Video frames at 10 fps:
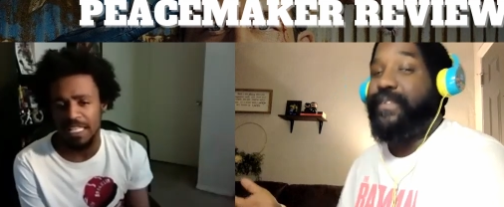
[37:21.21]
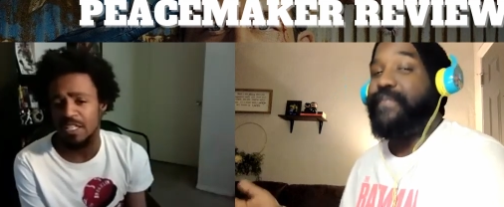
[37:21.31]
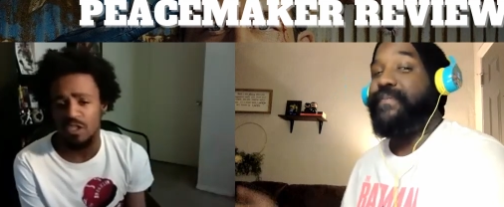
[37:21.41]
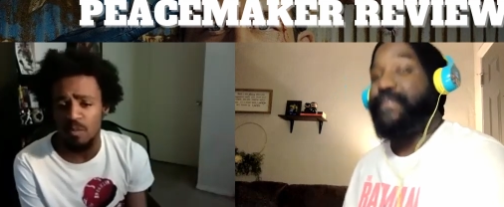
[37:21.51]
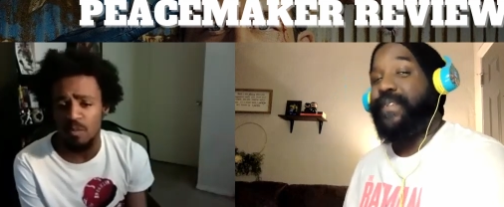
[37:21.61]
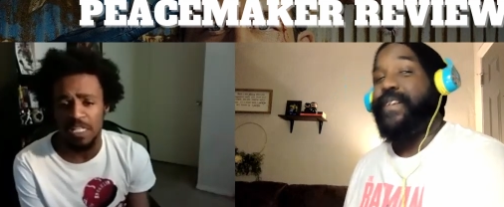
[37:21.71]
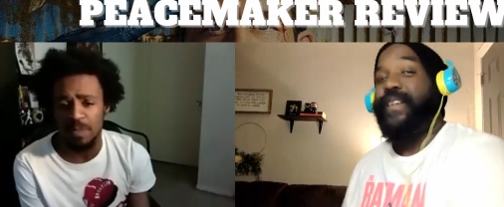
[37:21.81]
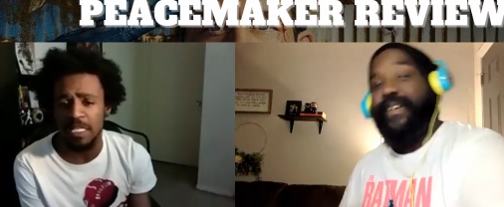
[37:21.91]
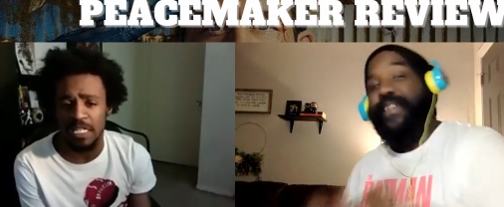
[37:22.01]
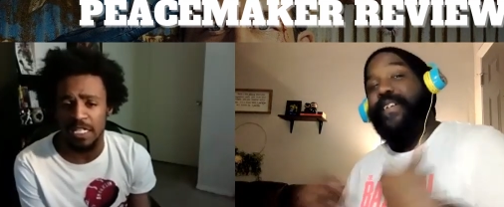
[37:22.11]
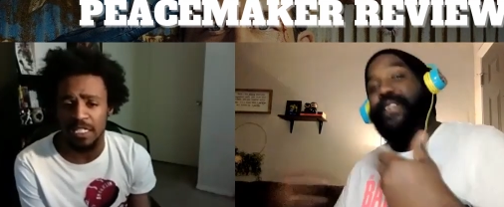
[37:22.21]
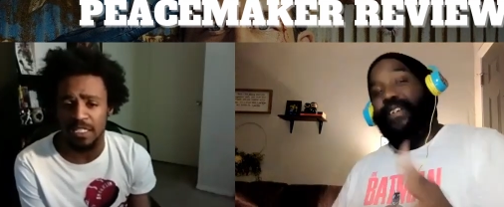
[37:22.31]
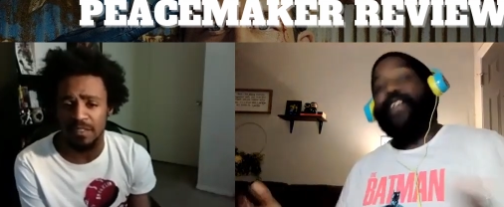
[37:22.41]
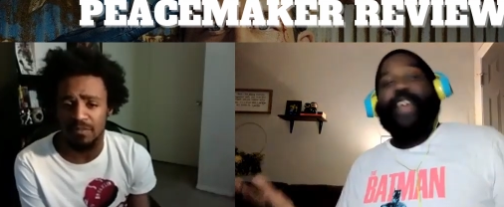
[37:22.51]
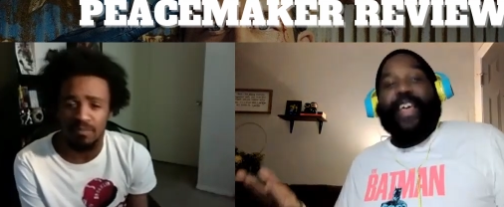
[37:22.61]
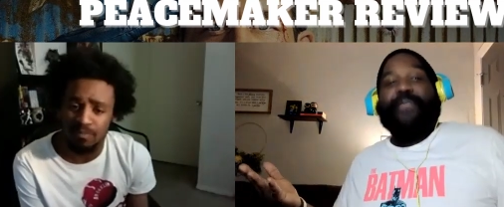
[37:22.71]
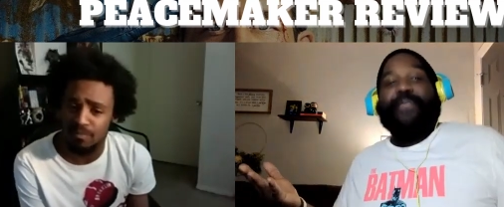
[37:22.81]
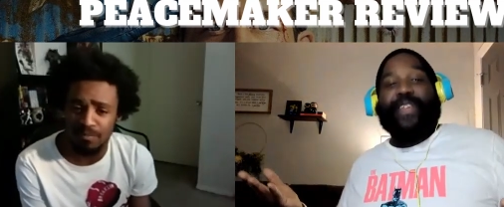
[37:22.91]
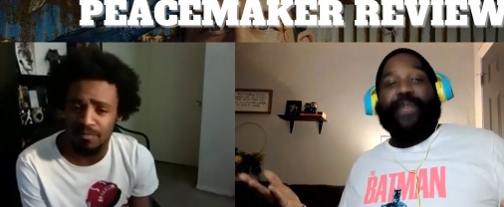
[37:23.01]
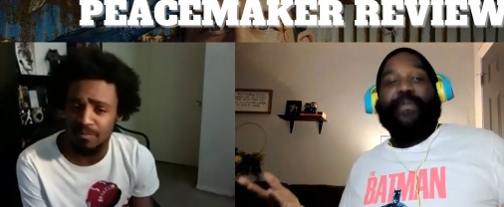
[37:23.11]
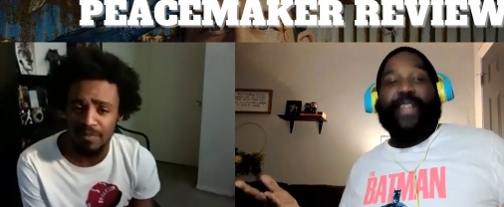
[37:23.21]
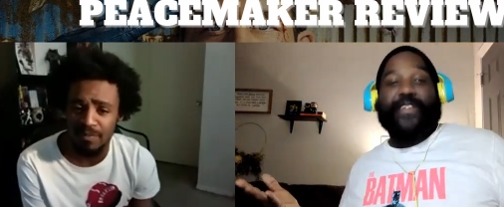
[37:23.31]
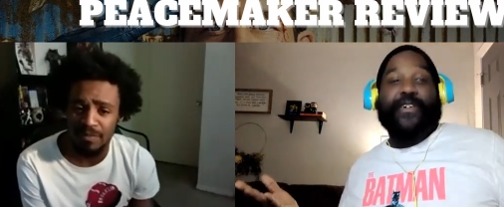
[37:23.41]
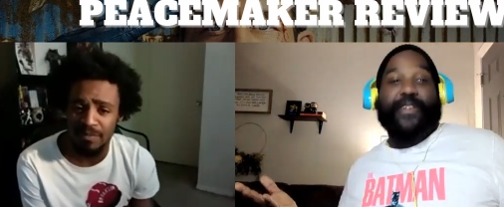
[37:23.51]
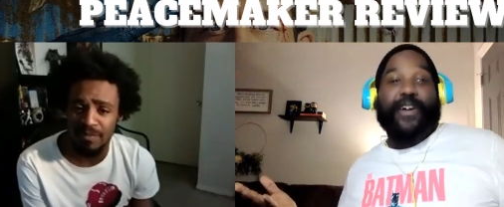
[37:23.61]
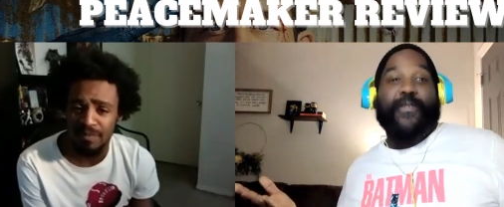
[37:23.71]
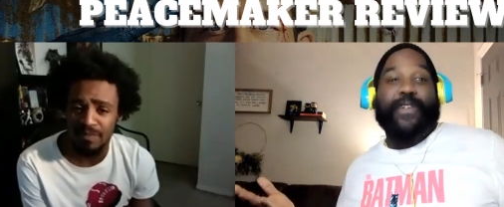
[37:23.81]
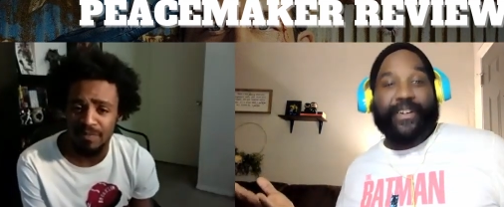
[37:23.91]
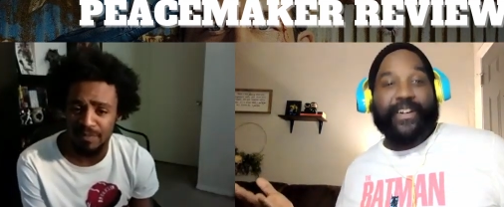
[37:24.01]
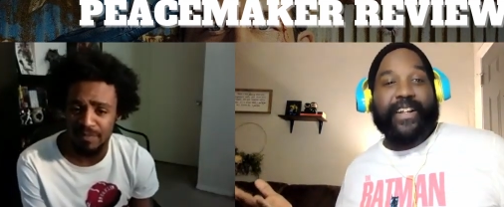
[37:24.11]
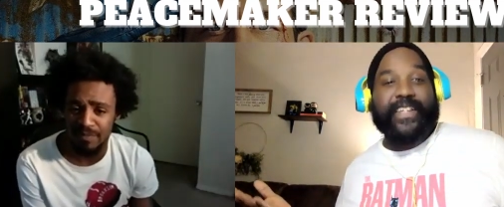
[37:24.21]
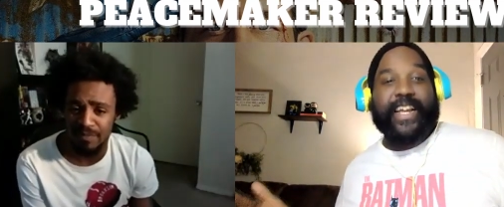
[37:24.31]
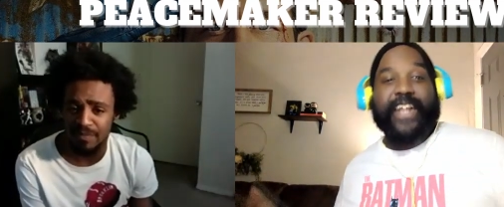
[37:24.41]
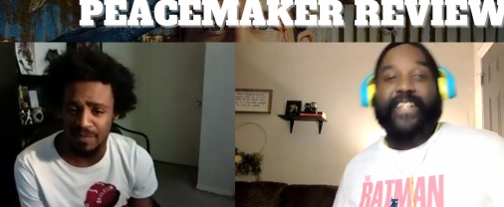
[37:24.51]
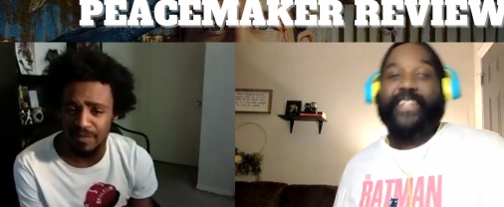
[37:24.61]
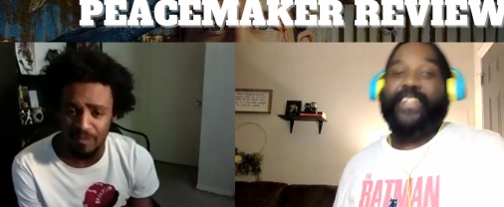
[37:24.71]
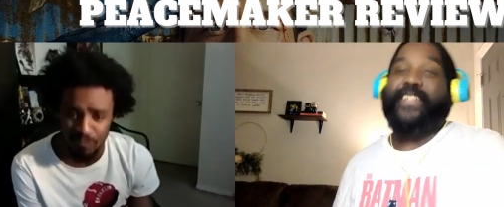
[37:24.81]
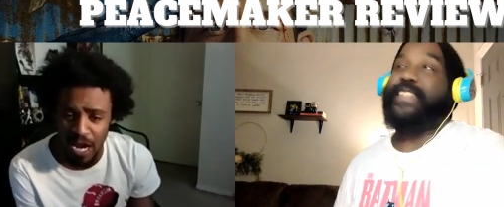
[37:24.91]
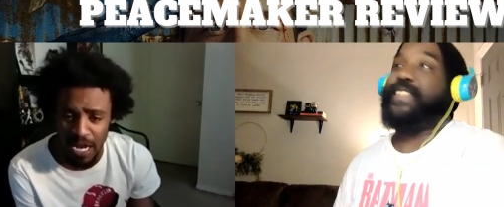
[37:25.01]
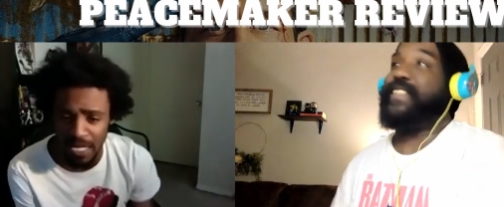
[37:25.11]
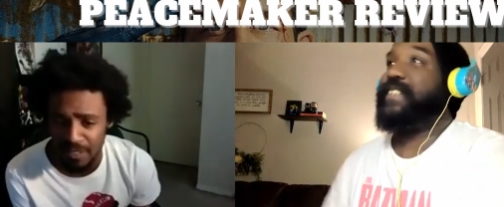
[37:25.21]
Speaker 1: you must be good. It has to be something that's going on with it, right? Exactly. Right.